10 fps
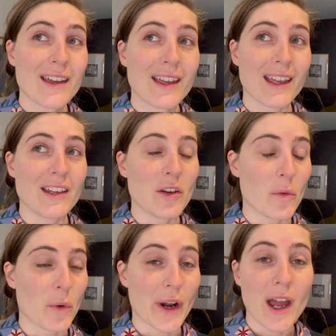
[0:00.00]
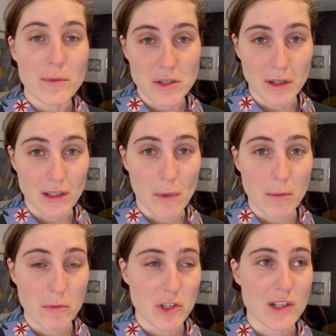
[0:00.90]
in what I am doing at the
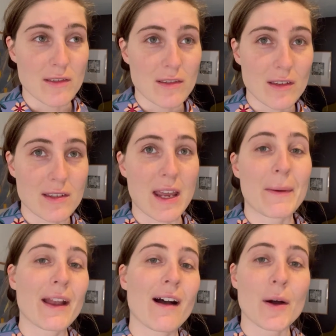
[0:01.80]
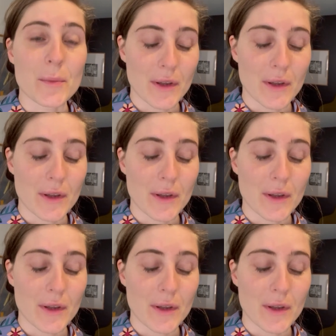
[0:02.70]
moment, which is stepping up